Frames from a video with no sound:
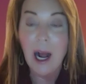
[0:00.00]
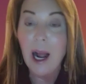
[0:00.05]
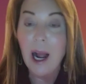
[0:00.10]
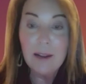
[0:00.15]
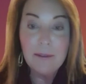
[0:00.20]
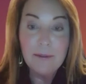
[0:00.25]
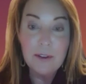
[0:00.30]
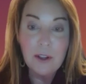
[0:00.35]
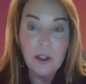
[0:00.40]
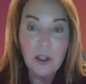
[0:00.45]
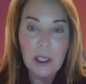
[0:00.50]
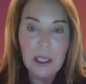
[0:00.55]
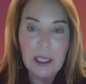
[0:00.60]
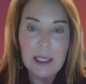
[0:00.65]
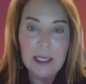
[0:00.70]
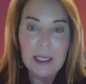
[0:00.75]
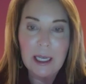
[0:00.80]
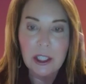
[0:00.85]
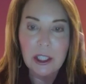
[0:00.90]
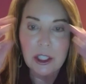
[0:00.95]
I feel a
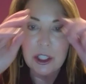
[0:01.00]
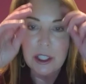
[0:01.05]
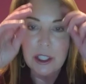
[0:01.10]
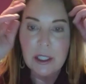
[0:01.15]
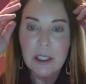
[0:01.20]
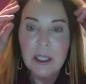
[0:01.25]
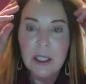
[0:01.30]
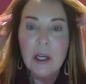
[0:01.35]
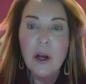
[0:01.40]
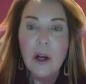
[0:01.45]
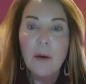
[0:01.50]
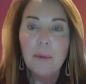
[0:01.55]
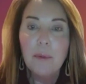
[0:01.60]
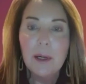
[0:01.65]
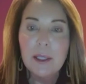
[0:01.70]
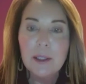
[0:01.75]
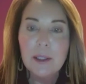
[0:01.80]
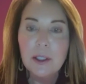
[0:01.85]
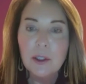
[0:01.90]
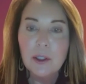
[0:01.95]
connection,
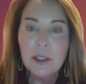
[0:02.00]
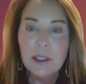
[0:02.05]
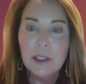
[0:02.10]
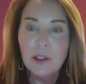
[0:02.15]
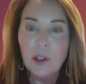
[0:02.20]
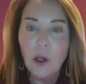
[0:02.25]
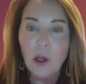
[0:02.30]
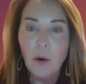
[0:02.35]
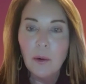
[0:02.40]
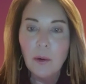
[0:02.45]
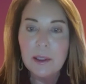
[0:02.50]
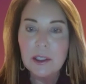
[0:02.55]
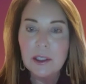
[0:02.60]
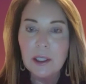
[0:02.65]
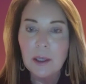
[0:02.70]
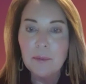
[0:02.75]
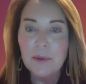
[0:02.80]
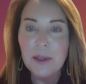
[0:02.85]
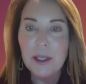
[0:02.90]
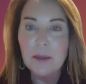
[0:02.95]
but there is always
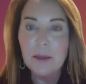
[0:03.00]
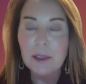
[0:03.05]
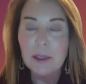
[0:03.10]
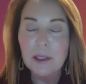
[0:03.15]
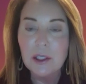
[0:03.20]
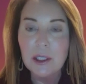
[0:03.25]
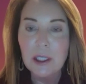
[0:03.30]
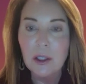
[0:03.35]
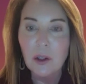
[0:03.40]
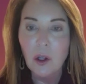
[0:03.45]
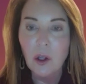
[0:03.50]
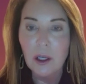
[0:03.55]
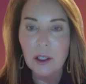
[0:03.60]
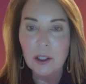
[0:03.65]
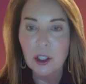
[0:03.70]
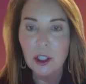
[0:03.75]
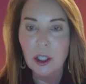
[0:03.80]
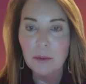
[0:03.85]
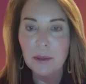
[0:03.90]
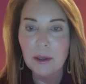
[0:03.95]
something missing long
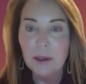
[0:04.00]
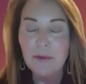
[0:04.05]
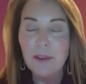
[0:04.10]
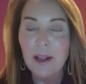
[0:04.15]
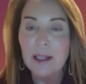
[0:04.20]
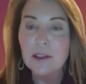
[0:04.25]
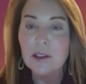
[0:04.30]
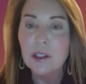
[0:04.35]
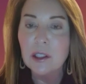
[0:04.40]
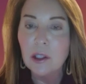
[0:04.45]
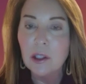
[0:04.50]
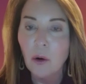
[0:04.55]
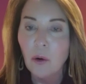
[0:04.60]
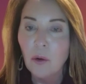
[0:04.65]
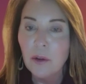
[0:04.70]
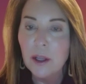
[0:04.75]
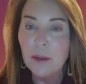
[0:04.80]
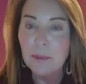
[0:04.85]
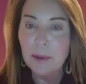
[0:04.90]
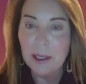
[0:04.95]
term if that's the
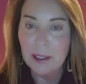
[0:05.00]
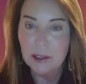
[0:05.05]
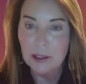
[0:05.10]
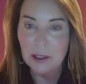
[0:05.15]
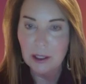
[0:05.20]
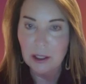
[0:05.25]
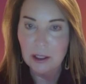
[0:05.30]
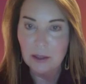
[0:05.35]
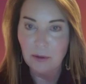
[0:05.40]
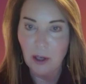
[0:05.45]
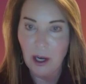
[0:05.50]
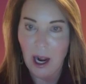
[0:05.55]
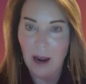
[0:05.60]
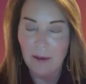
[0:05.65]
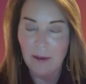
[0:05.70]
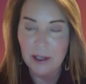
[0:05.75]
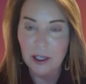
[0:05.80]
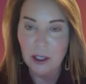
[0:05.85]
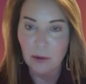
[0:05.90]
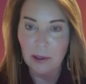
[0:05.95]
only basis for
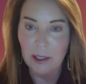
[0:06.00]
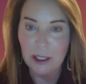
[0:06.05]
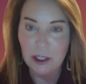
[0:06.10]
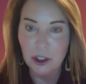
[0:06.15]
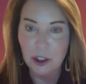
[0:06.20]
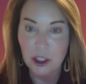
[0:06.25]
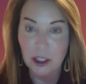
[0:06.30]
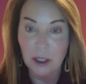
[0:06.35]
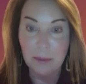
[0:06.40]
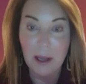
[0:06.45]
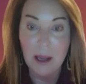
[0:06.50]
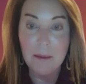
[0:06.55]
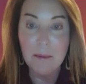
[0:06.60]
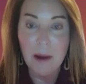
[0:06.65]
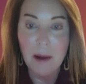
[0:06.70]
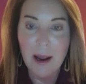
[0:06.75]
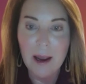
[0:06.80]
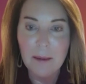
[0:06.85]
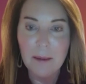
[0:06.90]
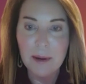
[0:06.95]
having a relationship, in
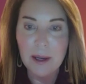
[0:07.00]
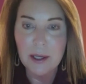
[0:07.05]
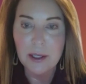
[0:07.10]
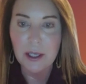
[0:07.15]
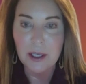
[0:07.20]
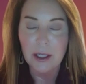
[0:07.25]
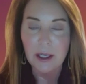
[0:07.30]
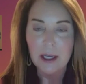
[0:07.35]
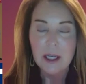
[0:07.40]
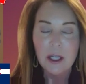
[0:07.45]
my opinion.